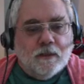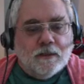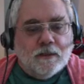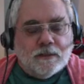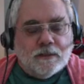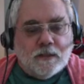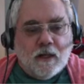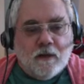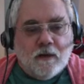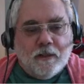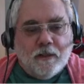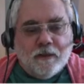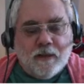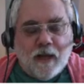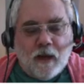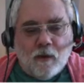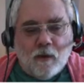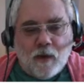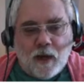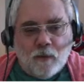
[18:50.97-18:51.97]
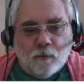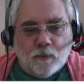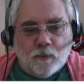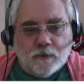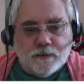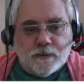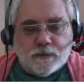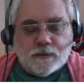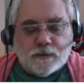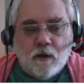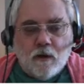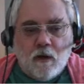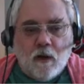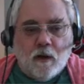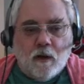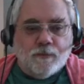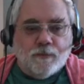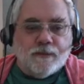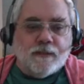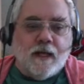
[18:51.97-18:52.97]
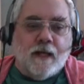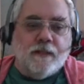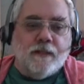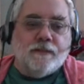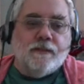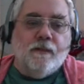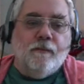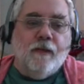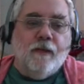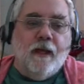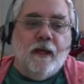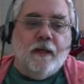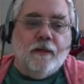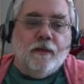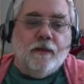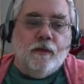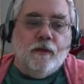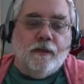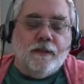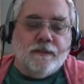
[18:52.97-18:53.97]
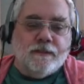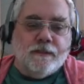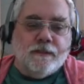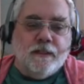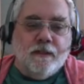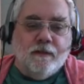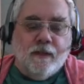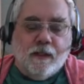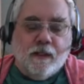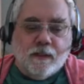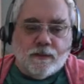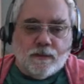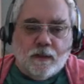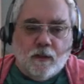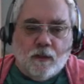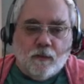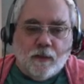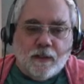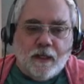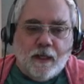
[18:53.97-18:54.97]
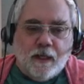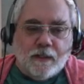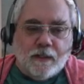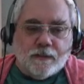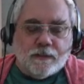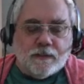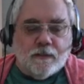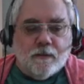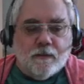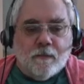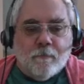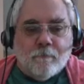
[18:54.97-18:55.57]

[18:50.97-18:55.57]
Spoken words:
starting now I will just call psi sub n, you can see that it's lowercase,